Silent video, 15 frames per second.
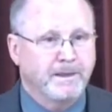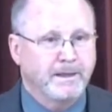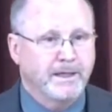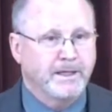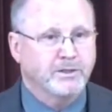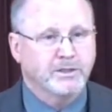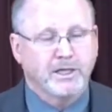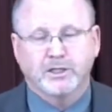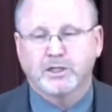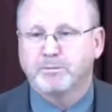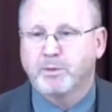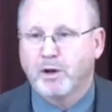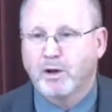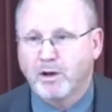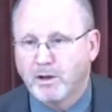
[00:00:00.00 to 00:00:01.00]
he said to
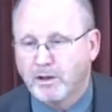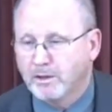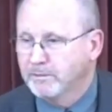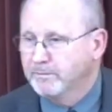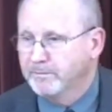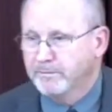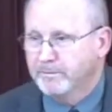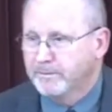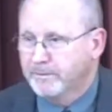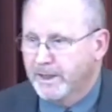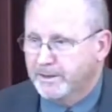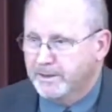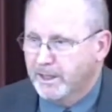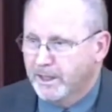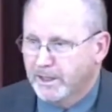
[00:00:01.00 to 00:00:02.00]
Paul,
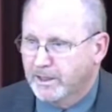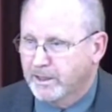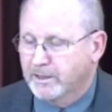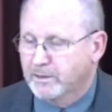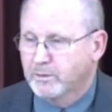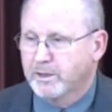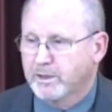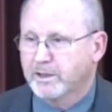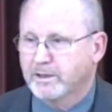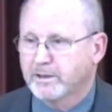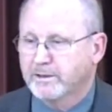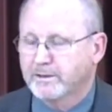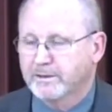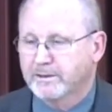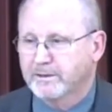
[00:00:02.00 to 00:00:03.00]
not taking it away.